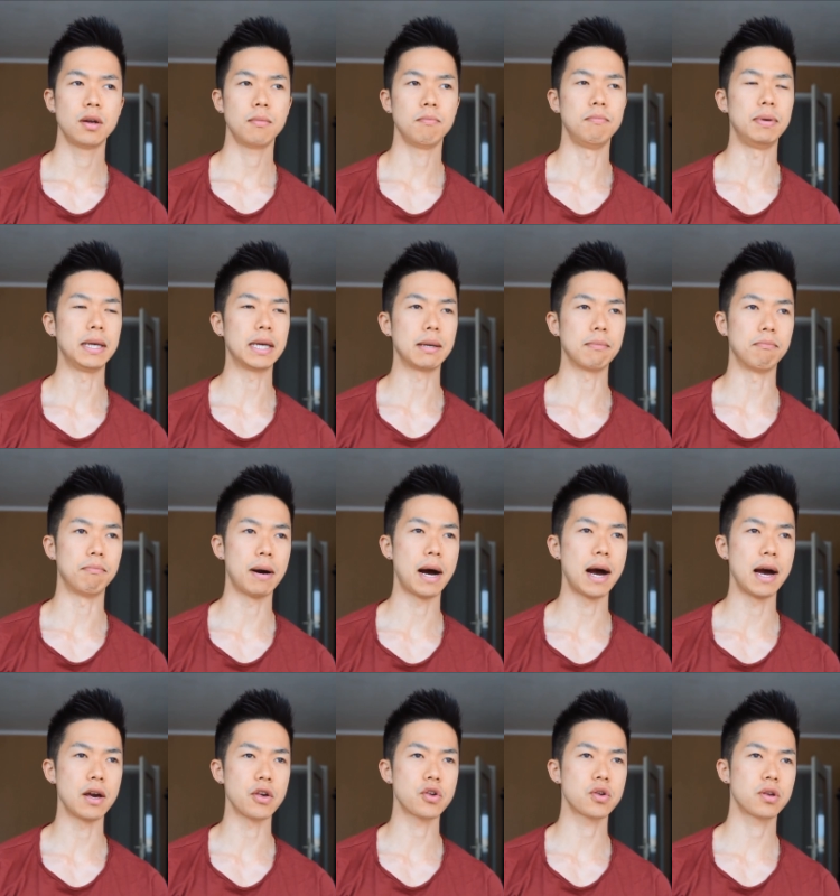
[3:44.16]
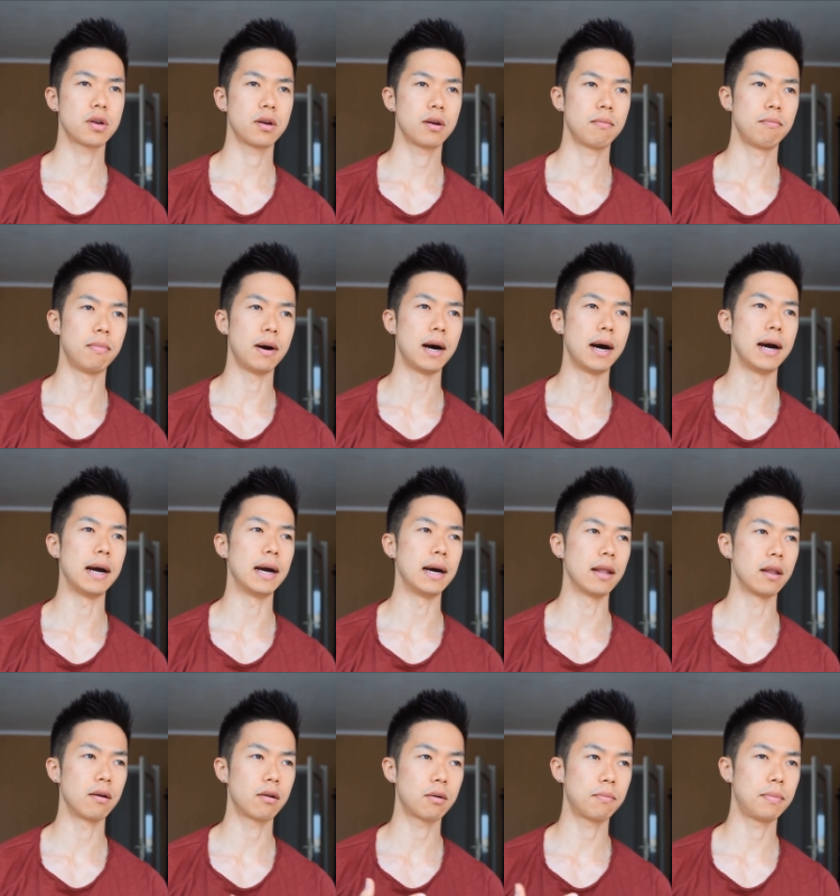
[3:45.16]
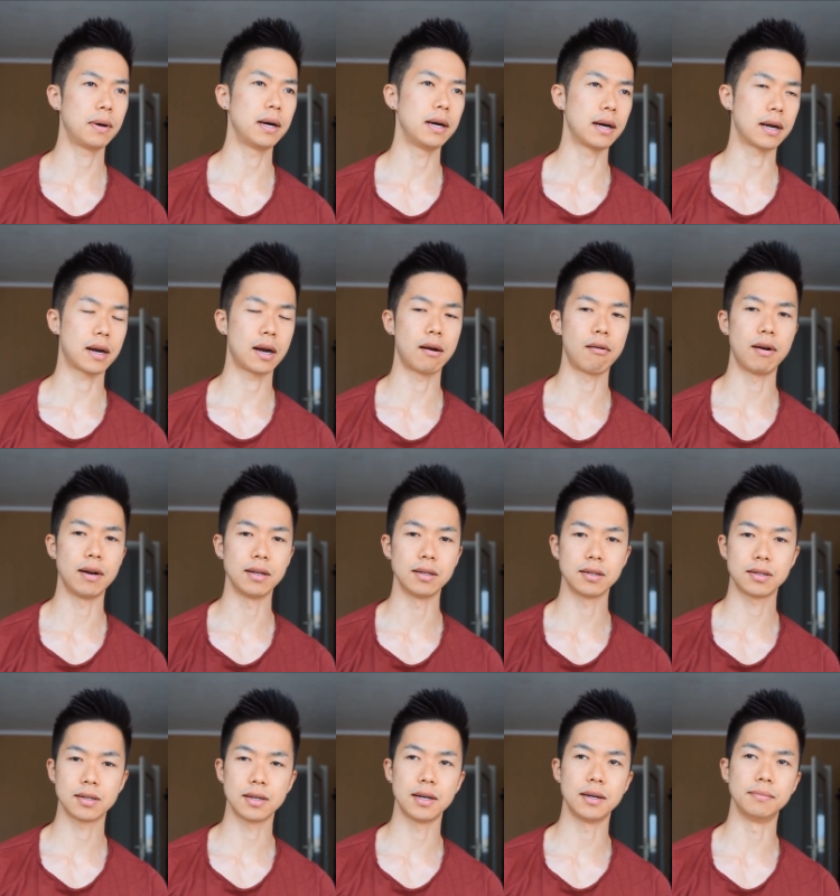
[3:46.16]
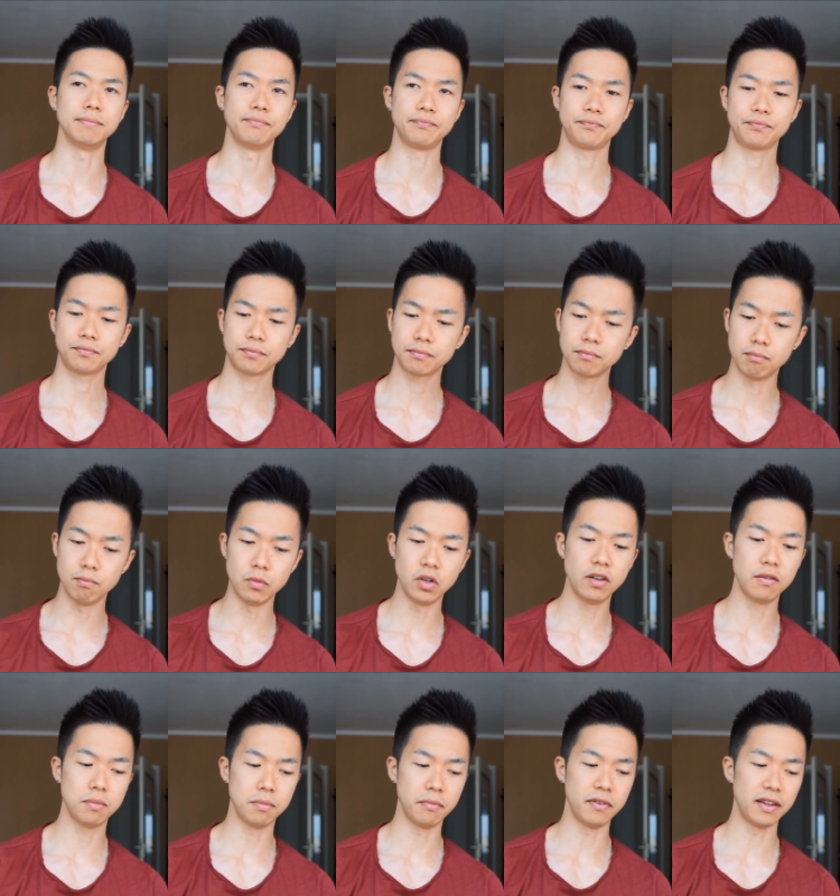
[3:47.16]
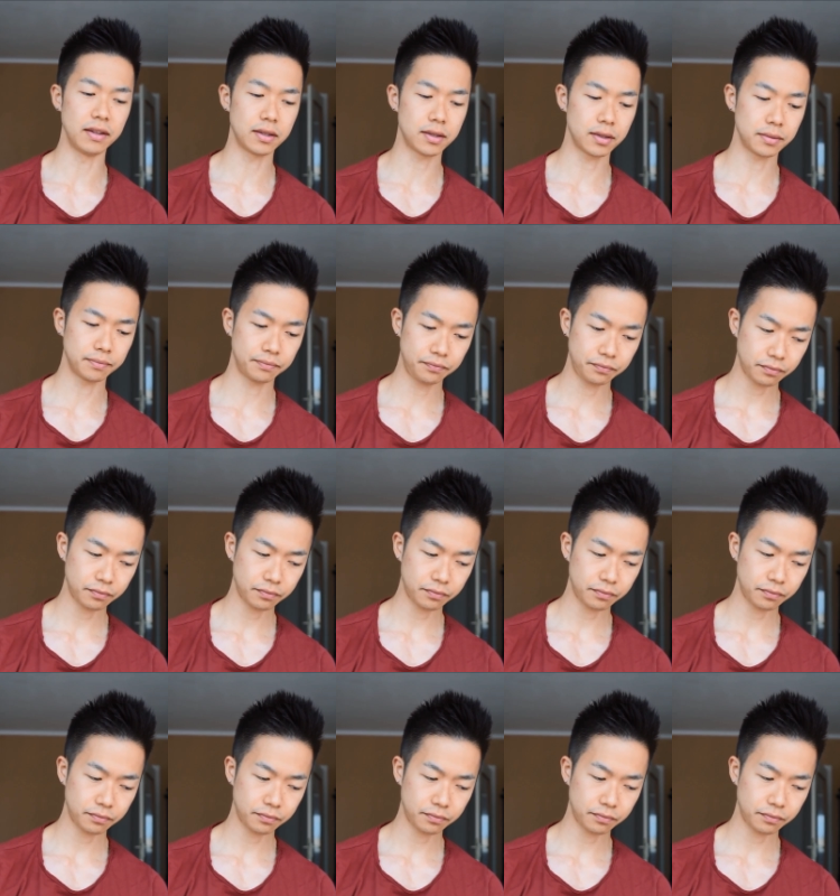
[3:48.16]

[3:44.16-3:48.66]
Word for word: being bashed by a lot of current um, movement.